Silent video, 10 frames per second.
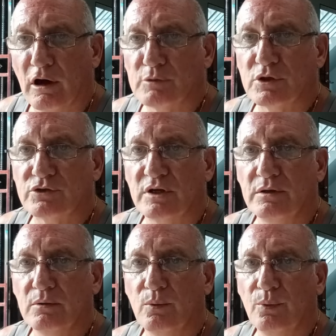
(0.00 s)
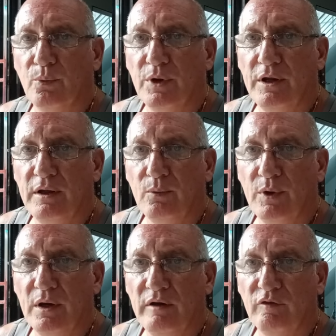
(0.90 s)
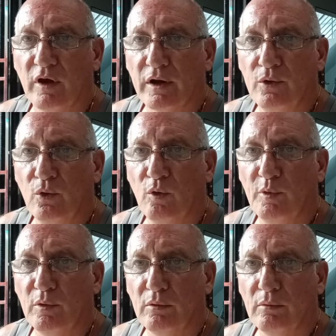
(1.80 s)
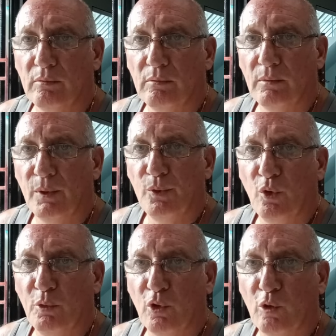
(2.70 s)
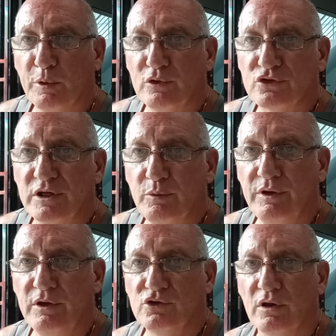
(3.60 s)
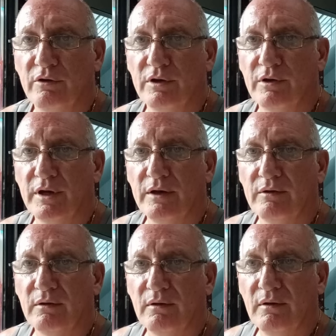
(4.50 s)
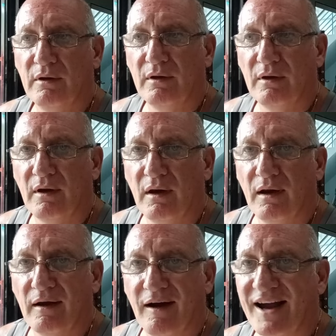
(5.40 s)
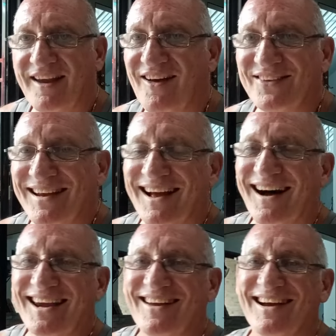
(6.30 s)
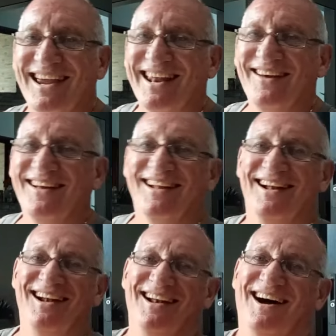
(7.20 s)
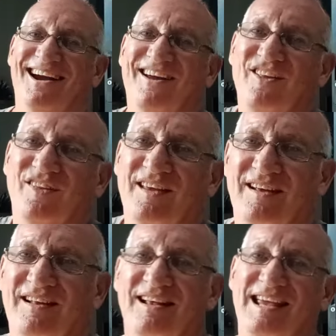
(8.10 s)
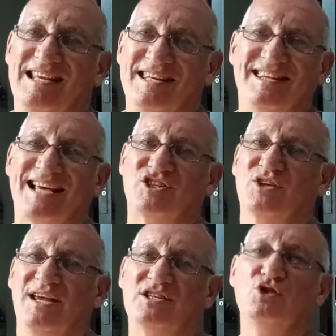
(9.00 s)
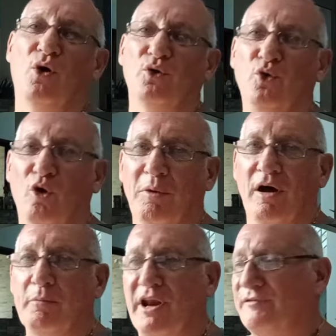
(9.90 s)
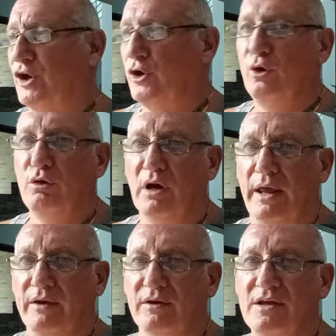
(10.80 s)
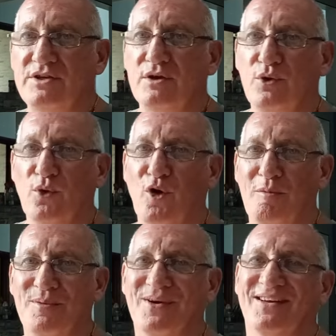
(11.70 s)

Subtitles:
live like a normal couple and sleep with each other at night. I can't get it. Is it, that's, it's not normal. I'm going to have to Google it. Is it normal?